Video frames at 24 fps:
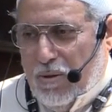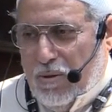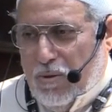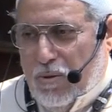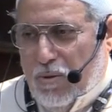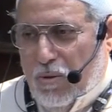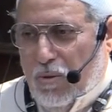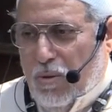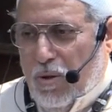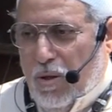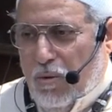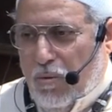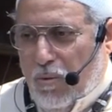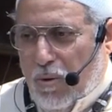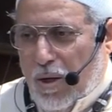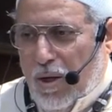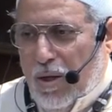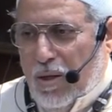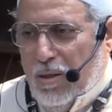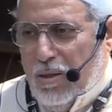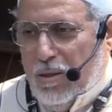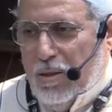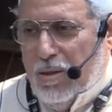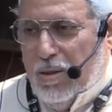So they
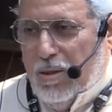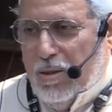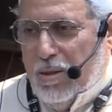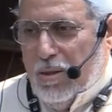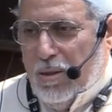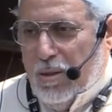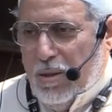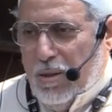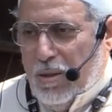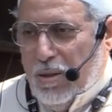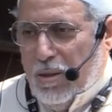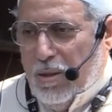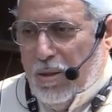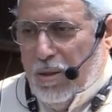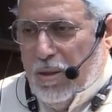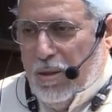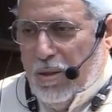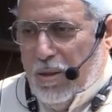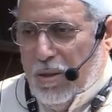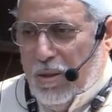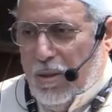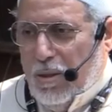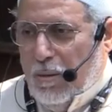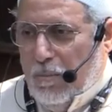want
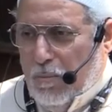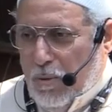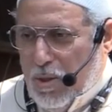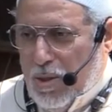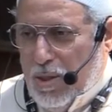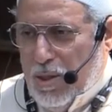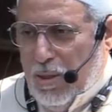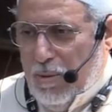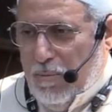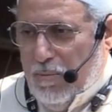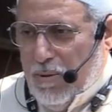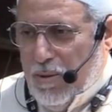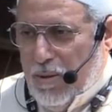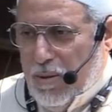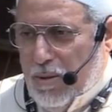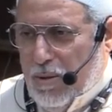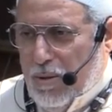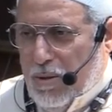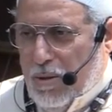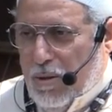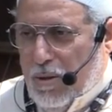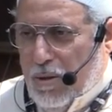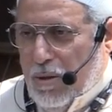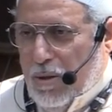the Muslims,
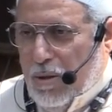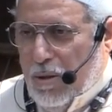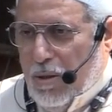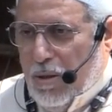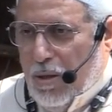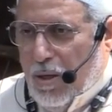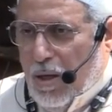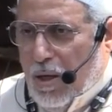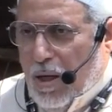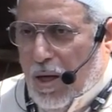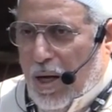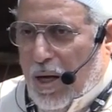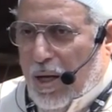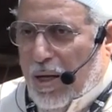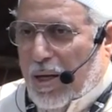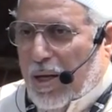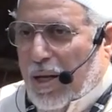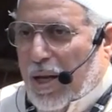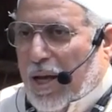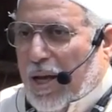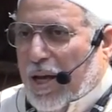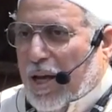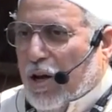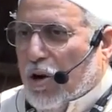
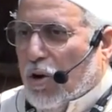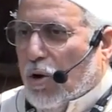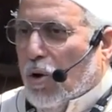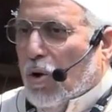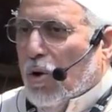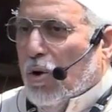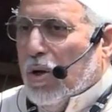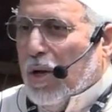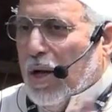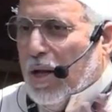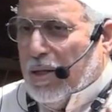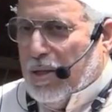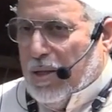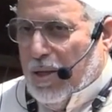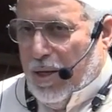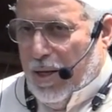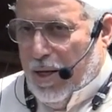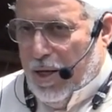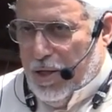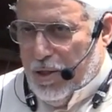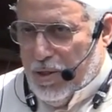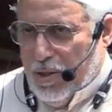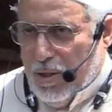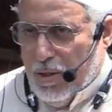unlike all other
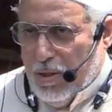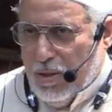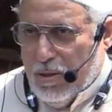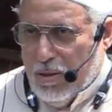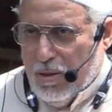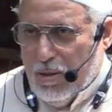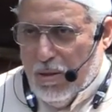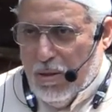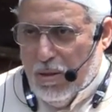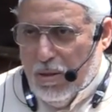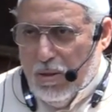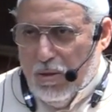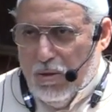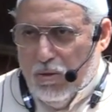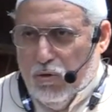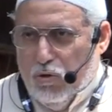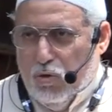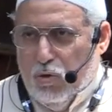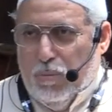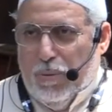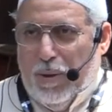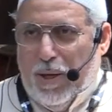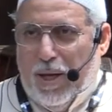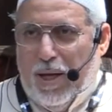nations,
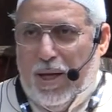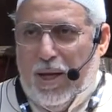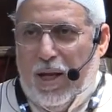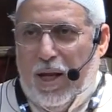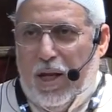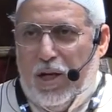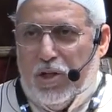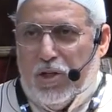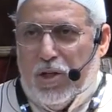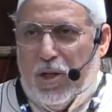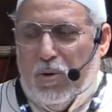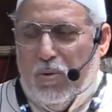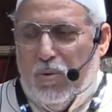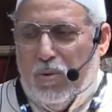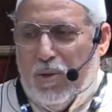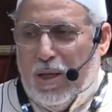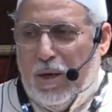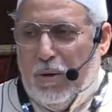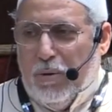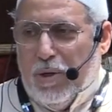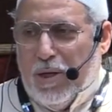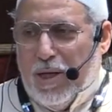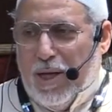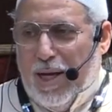to be a nation
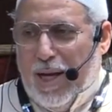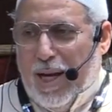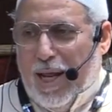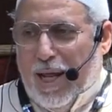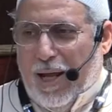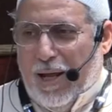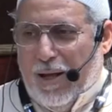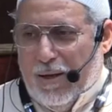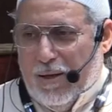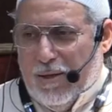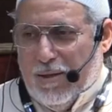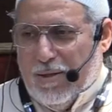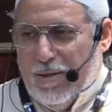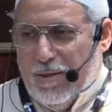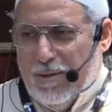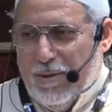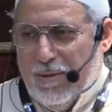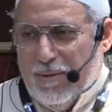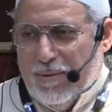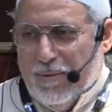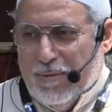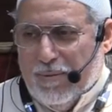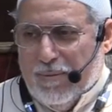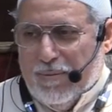without nails,
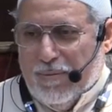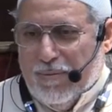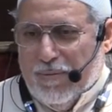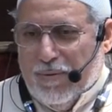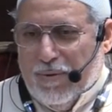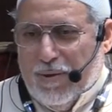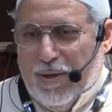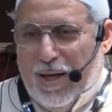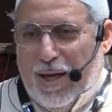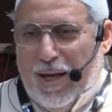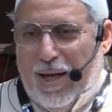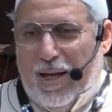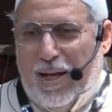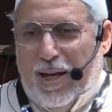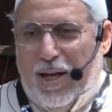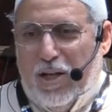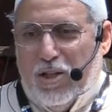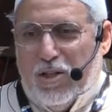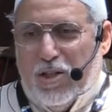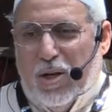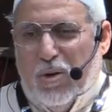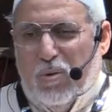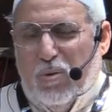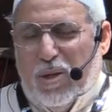a
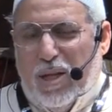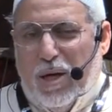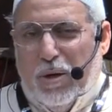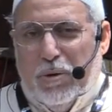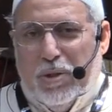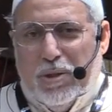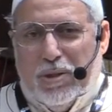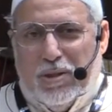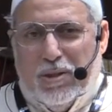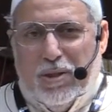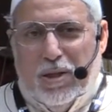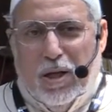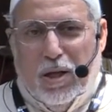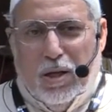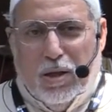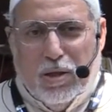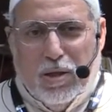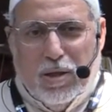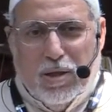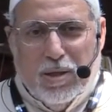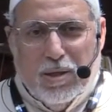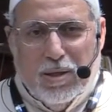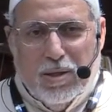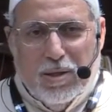nation without
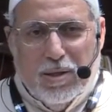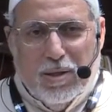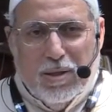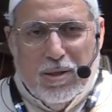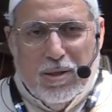teeth.